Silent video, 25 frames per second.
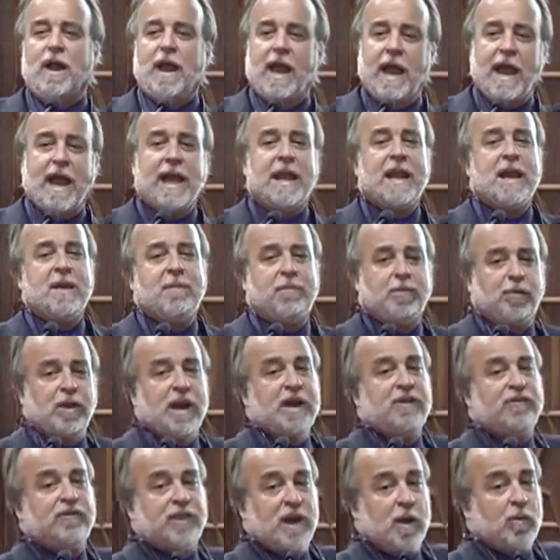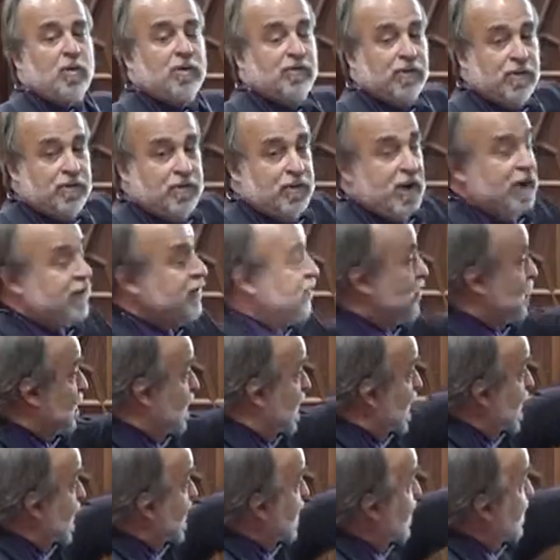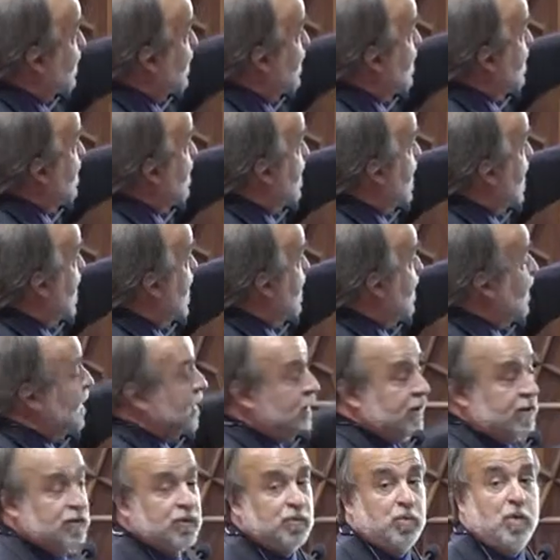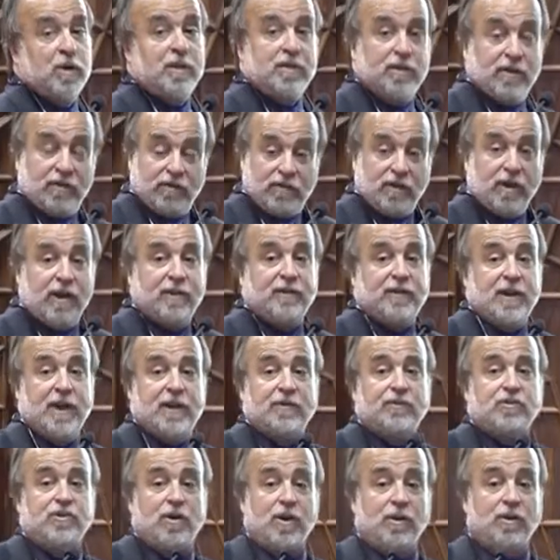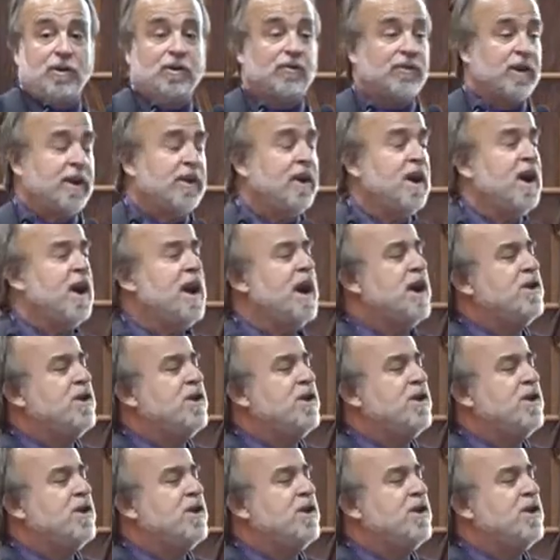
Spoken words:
Any place that was industrialized, and that is what this left-hand chart looks like.